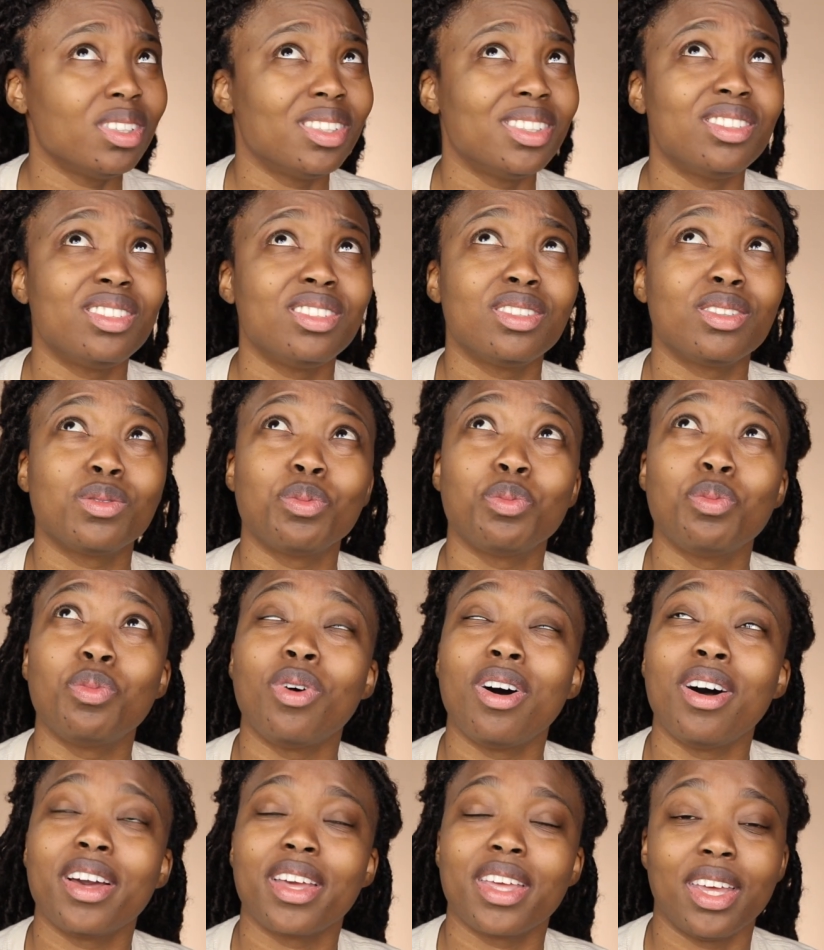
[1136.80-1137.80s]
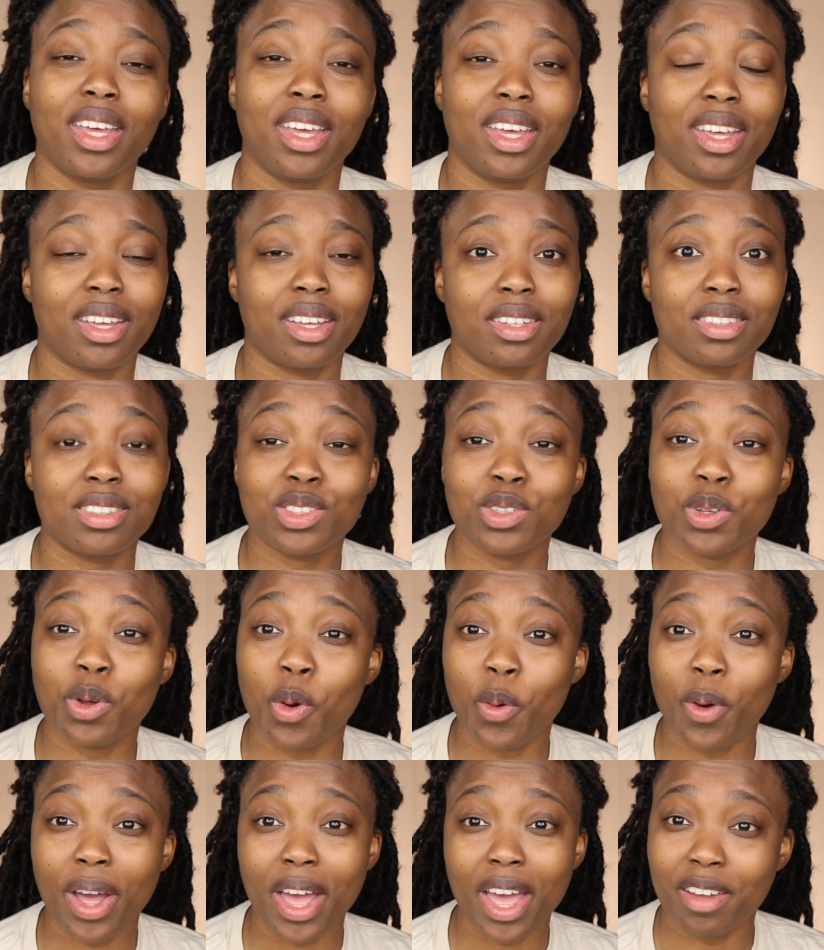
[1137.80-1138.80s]
Just walking
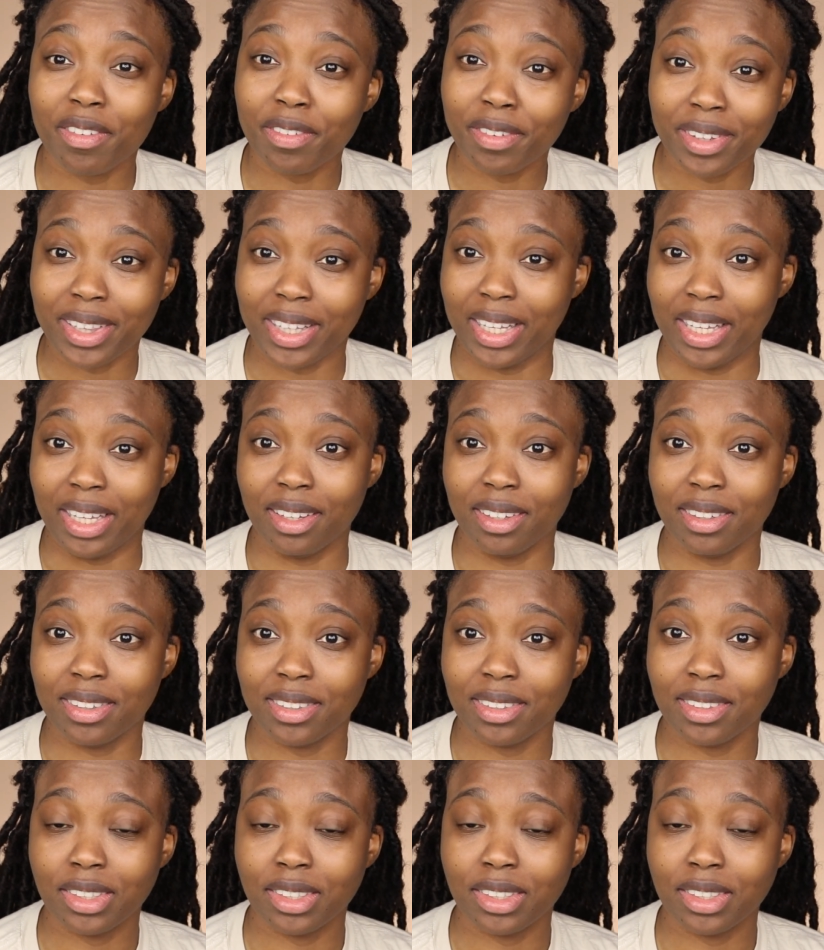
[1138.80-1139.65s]
so heavily.